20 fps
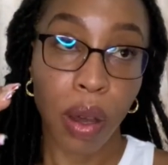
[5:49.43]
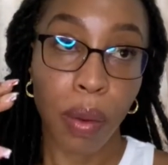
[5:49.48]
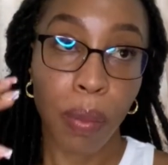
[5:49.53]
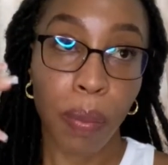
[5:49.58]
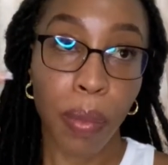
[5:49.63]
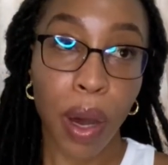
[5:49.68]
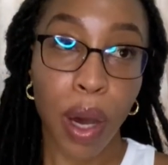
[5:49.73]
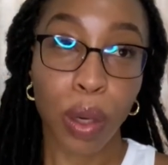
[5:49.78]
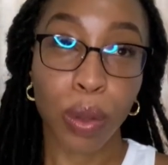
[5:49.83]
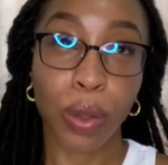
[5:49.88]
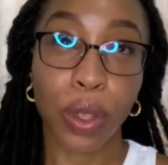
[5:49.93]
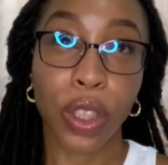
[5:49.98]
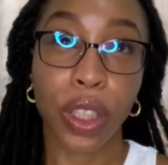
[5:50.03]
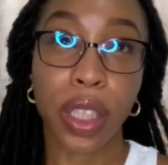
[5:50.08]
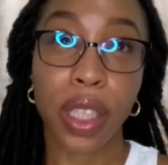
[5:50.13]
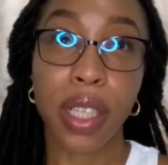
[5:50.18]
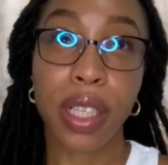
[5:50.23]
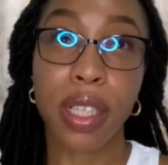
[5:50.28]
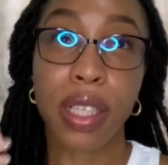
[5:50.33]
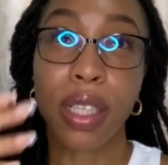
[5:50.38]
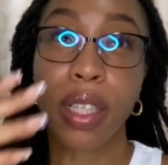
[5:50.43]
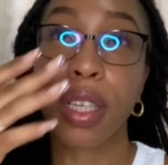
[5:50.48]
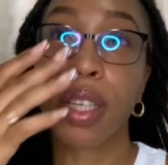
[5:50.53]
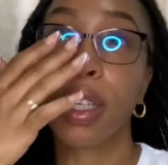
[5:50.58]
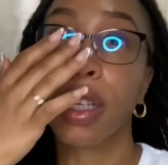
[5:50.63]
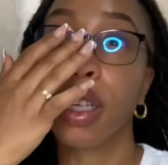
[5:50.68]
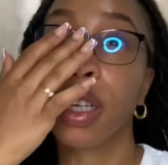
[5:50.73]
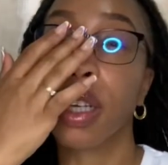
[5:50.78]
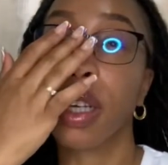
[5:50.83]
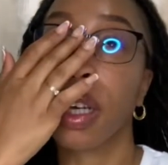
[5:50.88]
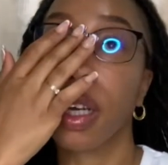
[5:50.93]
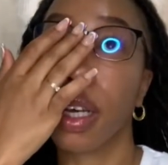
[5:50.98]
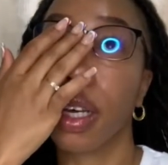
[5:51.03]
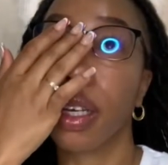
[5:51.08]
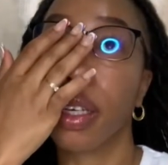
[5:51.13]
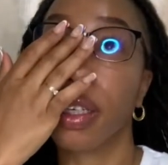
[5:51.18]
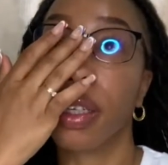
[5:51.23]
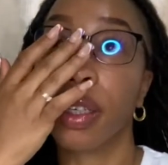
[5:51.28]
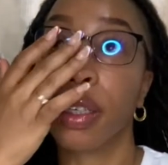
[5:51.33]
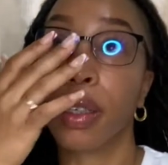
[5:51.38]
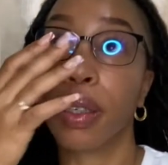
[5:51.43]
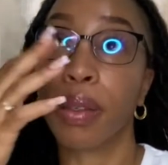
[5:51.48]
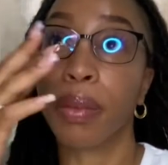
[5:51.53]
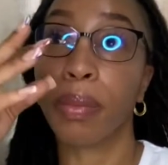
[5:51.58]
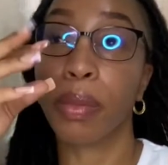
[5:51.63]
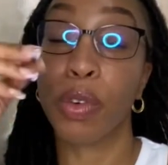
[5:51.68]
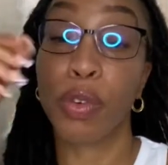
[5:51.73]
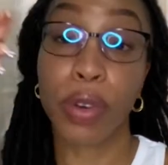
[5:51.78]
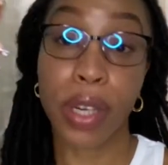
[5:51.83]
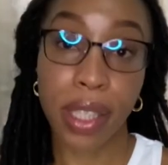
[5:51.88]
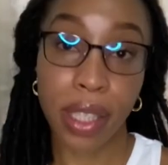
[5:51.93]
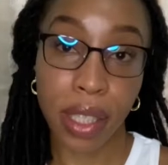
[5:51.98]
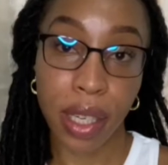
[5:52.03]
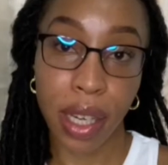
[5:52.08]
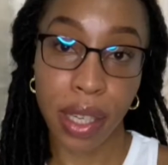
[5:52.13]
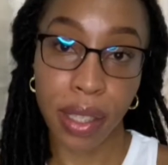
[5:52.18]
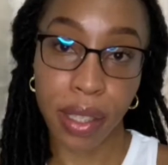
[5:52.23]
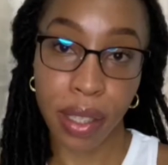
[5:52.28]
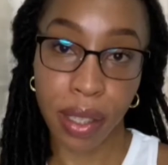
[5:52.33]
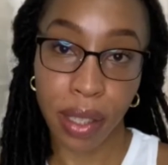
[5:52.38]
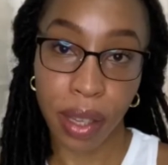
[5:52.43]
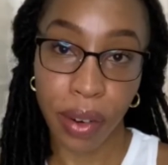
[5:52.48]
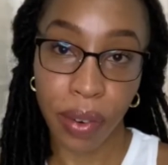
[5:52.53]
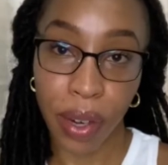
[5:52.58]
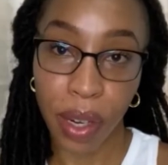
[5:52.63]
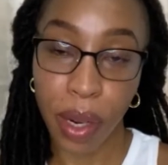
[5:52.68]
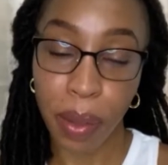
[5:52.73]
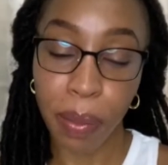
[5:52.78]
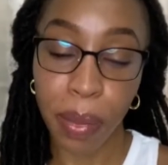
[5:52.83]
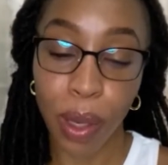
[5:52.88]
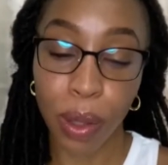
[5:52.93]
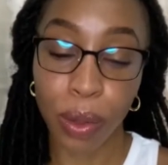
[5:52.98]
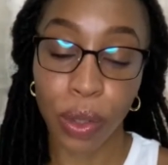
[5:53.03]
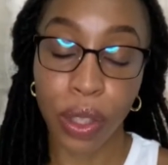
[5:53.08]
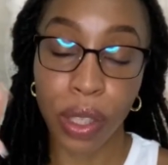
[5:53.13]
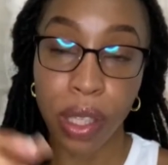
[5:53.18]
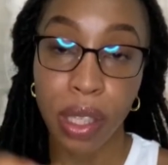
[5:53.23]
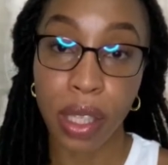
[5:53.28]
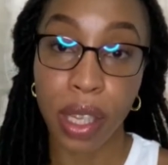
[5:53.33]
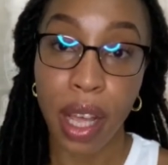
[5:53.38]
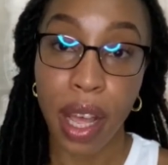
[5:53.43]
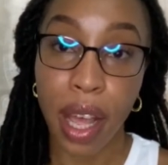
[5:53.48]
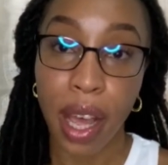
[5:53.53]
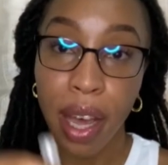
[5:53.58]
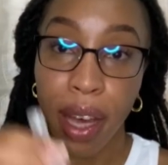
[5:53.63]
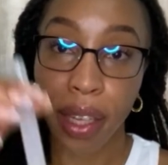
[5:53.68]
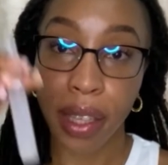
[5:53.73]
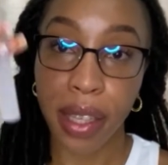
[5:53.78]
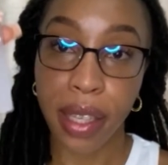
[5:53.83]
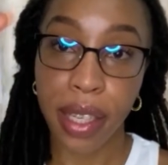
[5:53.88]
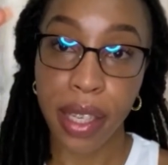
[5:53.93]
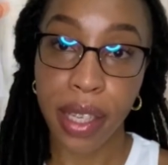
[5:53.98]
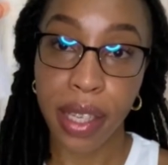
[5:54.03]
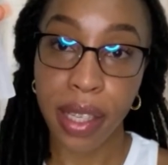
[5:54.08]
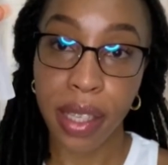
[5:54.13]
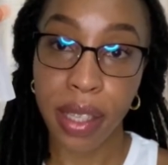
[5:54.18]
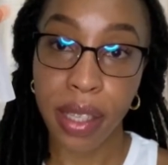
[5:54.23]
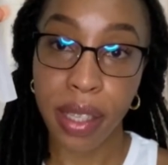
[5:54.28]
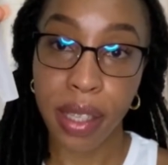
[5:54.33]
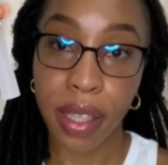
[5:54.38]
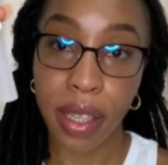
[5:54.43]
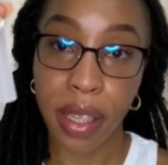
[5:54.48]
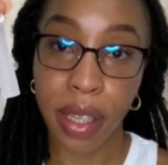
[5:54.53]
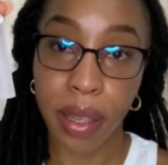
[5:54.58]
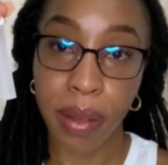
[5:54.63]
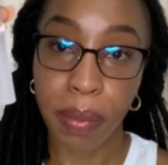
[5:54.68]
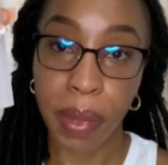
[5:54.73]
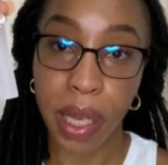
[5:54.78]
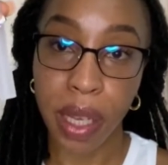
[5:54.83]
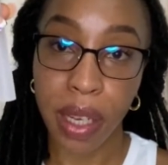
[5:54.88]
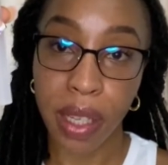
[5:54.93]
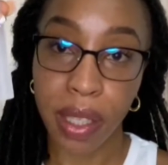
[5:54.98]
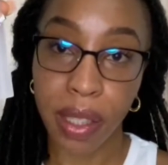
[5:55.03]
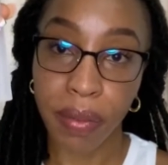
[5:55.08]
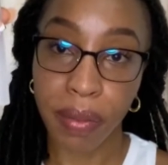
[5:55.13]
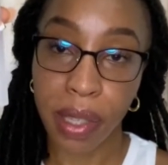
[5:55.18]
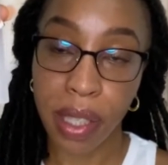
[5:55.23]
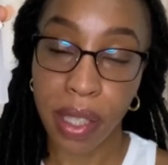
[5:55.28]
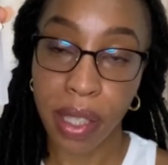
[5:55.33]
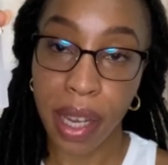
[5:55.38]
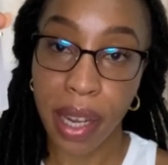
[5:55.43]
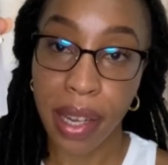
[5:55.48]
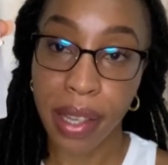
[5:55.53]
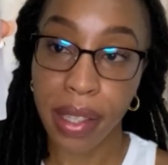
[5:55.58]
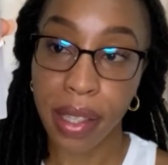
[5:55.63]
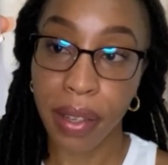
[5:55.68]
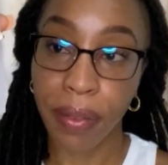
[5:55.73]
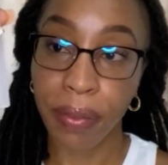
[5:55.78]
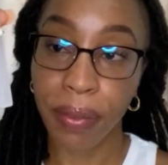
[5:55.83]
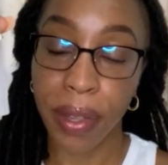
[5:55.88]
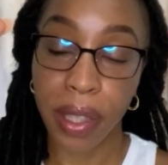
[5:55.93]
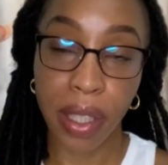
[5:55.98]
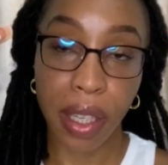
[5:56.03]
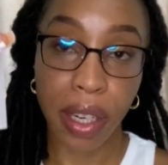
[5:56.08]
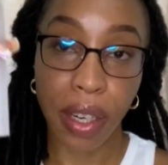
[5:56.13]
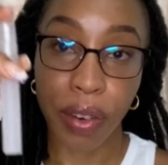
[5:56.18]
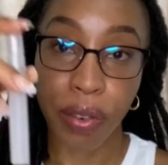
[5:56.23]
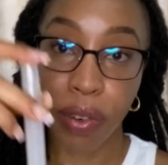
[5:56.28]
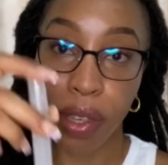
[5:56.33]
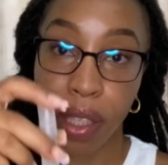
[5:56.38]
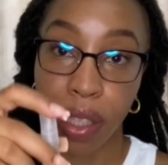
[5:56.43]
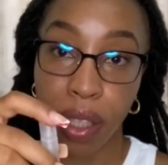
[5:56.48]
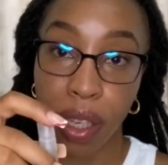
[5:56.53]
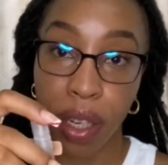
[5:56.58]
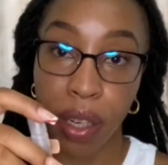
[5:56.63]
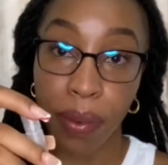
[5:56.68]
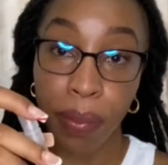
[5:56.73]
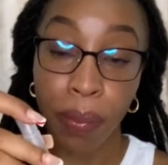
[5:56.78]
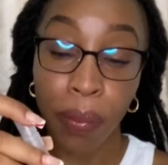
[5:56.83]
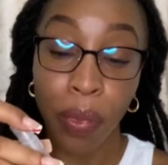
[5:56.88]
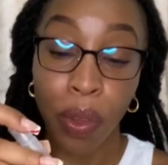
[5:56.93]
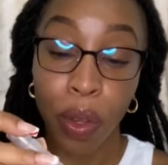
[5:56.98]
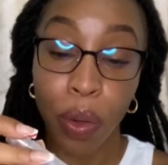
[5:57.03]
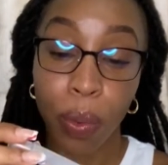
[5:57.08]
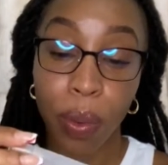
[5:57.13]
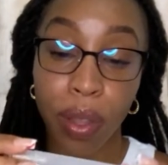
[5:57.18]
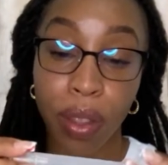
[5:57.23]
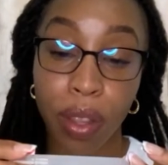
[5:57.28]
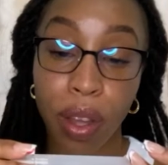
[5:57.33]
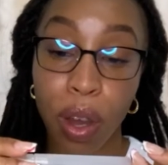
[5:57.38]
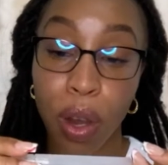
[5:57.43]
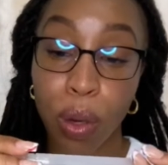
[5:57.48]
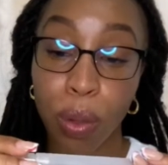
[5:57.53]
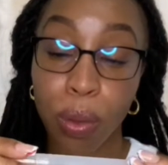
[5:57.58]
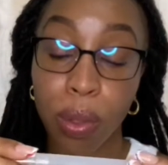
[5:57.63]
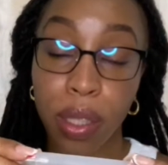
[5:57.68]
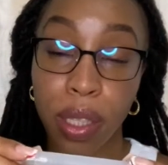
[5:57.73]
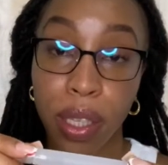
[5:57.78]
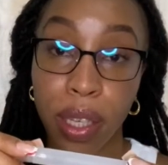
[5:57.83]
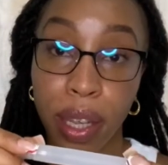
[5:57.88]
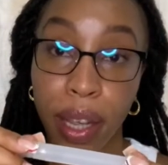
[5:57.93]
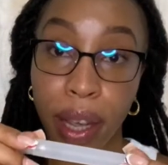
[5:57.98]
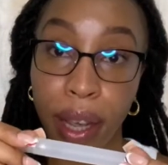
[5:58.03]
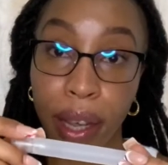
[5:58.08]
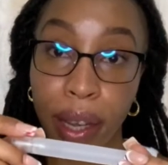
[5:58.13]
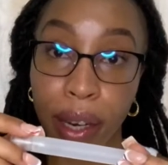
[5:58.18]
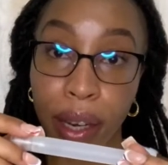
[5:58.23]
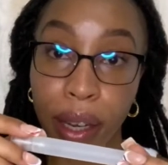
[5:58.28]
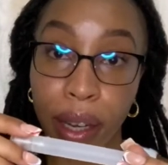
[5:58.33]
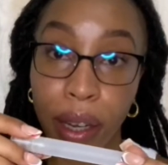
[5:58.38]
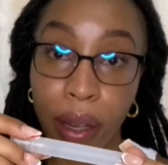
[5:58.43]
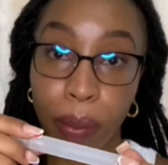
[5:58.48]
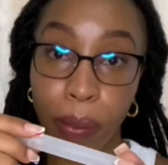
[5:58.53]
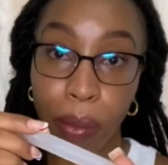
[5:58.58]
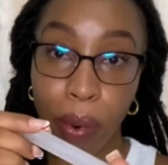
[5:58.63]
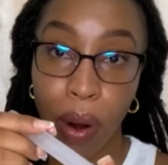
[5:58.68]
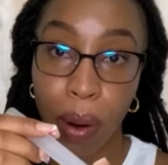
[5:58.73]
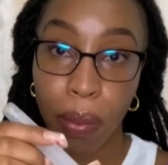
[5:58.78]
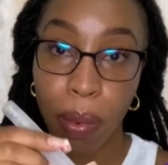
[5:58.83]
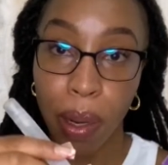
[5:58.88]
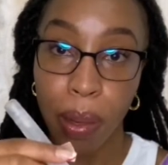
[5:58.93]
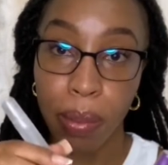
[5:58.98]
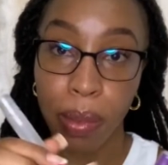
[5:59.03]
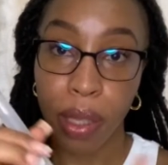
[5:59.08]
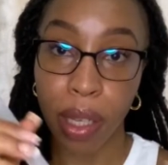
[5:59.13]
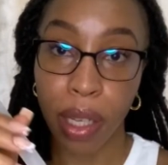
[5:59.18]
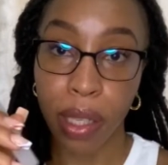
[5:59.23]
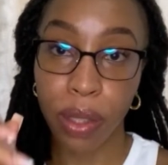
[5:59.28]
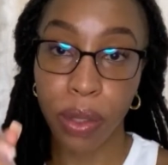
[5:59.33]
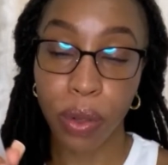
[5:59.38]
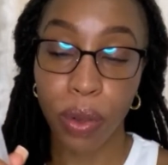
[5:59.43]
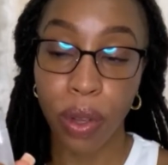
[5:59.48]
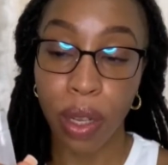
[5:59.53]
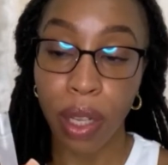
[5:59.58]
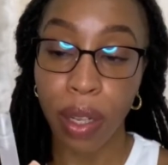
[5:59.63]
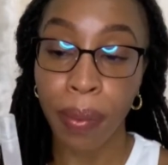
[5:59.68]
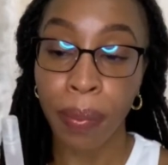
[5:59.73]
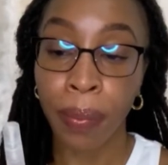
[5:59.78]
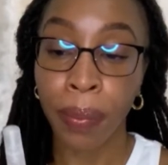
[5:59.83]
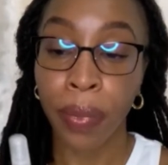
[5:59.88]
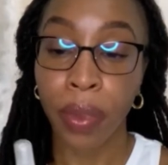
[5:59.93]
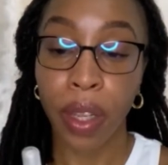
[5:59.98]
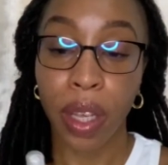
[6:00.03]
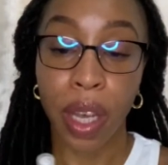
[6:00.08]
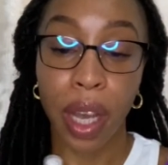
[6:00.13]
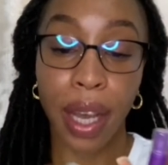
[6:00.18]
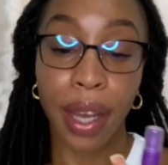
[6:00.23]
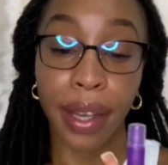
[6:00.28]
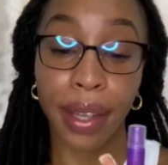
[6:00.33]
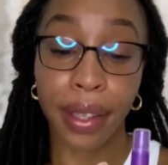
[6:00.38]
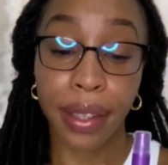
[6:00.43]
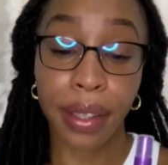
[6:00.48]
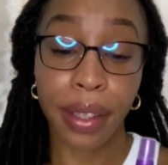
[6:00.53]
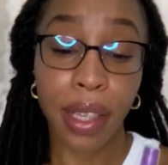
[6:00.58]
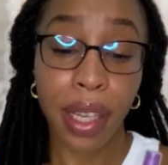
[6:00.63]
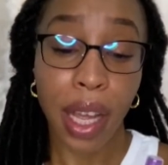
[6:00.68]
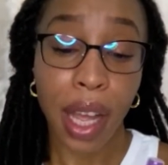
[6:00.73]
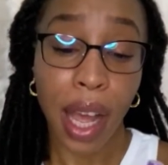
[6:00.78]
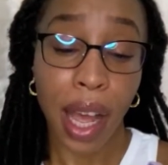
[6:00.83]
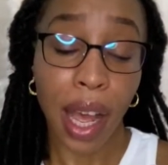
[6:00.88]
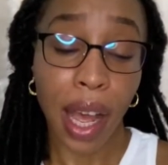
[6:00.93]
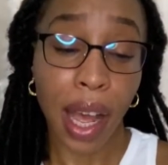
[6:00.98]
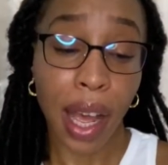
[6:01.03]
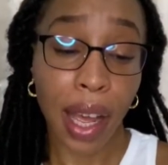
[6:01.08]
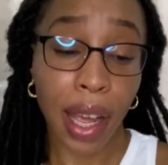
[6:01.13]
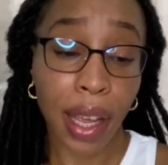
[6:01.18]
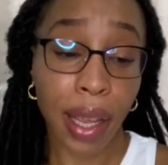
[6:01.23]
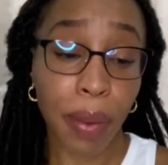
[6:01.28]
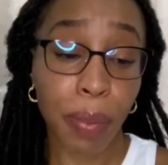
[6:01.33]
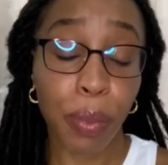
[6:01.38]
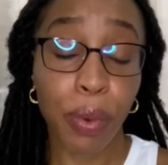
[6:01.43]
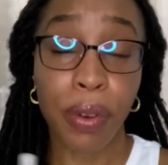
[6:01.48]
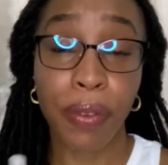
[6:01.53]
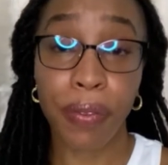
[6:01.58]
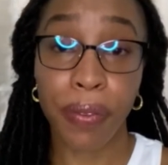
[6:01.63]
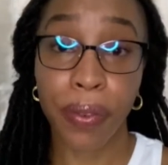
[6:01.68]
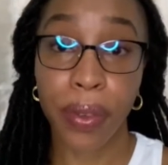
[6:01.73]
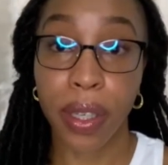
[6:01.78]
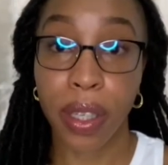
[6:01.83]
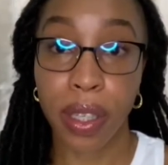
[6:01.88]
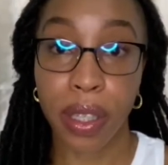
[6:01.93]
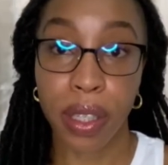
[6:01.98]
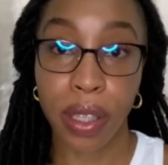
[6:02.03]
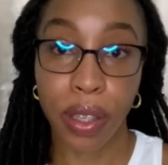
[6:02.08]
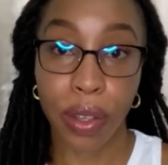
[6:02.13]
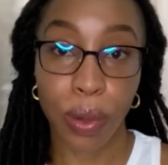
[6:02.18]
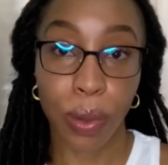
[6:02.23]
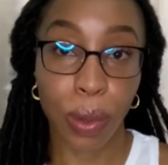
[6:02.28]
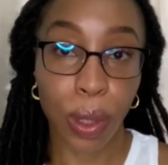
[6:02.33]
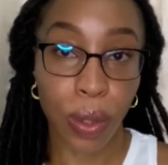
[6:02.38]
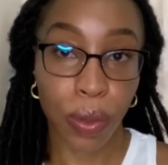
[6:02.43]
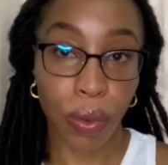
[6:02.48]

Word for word: pouches um, wristlets, sorry, not pouches. And these, because of the size, it fit in the wristlet without any problems at all. And I prefer to use